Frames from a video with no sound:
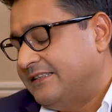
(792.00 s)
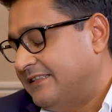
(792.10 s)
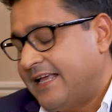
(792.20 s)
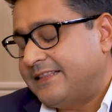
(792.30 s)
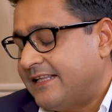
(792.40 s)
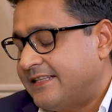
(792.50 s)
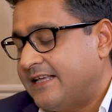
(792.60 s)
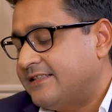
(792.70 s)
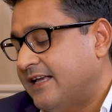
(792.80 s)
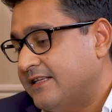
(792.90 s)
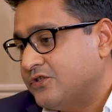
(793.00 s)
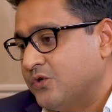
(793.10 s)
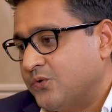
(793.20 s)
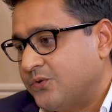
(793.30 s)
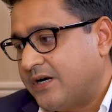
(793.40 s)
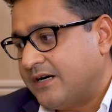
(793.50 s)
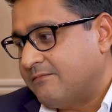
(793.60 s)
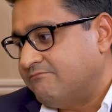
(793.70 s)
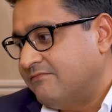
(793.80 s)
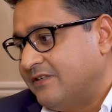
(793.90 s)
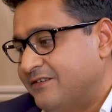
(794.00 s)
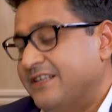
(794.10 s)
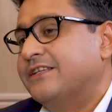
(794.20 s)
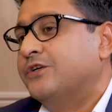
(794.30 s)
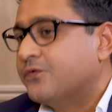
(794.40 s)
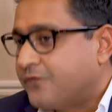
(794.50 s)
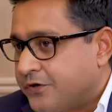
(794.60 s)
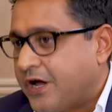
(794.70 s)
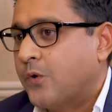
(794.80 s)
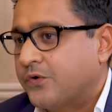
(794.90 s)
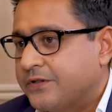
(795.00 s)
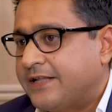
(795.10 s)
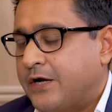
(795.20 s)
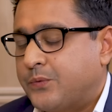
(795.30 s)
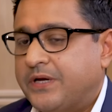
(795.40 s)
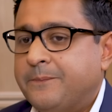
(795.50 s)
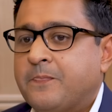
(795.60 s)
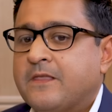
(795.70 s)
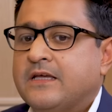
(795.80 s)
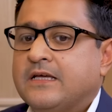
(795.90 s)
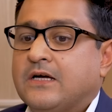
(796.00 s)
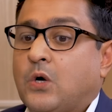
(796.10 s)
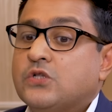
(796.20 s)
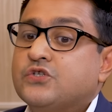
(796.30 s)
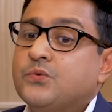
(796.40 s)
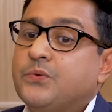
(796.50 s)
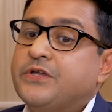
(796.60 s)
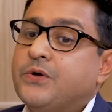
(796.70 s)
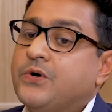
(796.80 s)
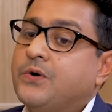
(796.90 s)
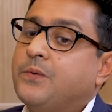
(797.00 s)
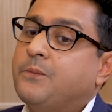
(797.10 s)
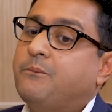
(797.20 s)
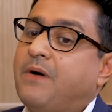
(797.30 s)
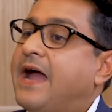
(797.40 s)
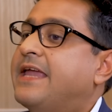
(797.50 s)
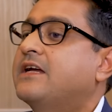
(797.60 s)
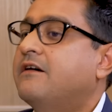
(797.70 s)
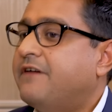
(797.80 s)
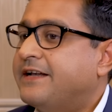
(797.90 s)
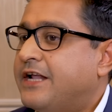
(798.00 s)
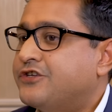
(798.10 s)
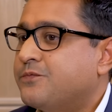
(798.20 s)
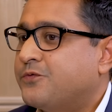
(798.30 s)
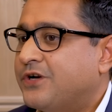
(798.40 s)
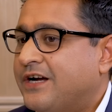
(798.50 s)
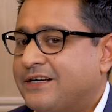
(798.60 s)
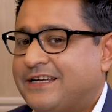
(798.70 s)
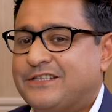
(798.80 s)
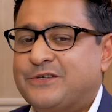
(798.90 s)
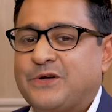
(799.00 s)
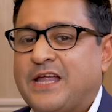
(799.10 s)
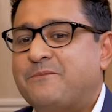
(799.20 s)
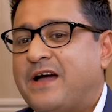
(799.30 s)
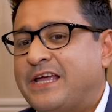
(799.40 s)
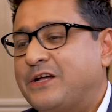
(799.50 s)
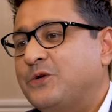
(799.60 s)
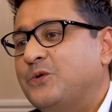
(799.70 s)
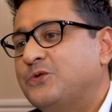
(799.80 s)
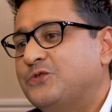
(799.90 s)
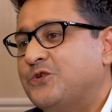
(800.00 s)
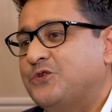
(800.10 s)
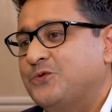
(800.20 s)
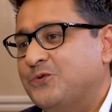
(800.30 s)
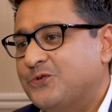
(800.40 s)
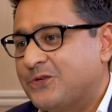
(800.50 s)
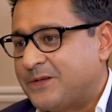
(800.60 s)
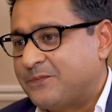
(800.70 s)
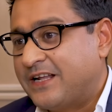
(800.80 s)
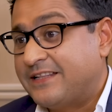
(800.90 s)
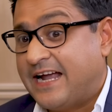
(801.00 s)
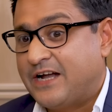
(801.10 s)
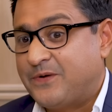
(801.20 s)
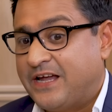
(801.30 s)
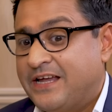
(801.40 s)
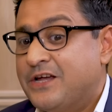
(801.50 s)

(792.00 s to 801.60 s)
there, there, there, there's no uh, reason to for doubt in that way also when you're buying a financial product it's not like buying clothes or shoes or something like that where